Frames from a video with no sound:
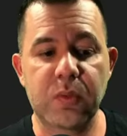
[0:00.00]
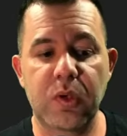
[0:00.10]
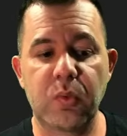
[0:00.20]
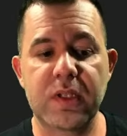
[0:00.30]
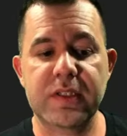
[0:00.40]

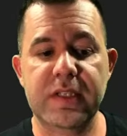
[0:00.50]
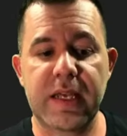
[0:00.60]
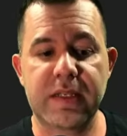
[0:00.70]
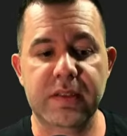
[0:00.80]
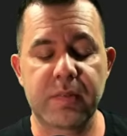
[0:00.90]
what ones to
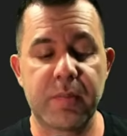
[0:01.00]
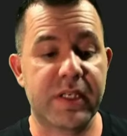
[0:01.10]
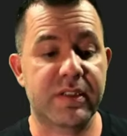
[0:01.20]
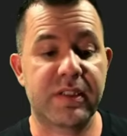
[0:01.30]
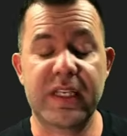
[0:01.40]
ask
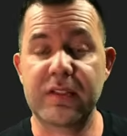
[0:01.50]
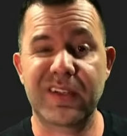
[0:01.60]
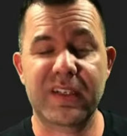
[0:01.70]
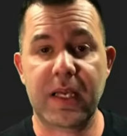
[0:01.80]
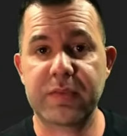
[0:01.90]
because these are the
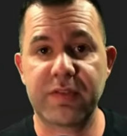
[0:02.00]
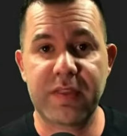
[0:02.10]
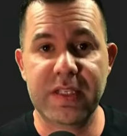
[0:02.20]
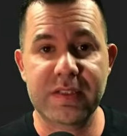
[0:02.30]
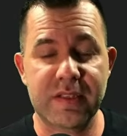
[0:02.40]
types of
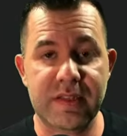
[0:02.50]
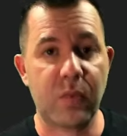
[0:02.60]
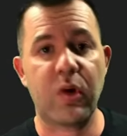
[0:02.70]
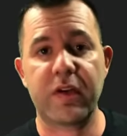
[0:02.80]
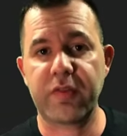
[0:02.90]
things that they
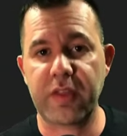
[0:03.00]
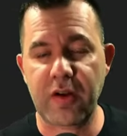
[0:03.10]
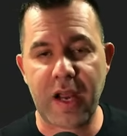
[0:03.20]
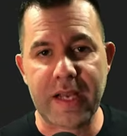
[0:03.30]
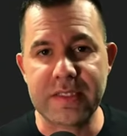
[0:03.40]
want for their
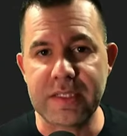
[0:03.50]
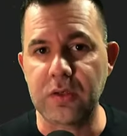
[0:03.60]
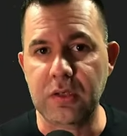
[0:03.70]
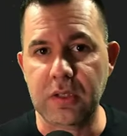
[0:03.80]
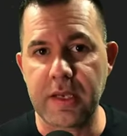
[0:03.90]
ideal
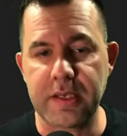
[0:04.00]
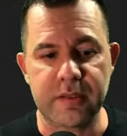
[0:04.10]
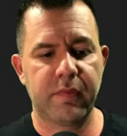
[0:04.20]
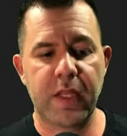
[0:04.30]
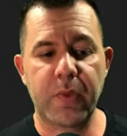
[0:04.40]
client.
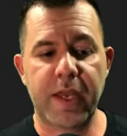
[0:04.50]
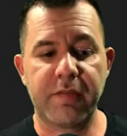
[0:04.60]
Then we have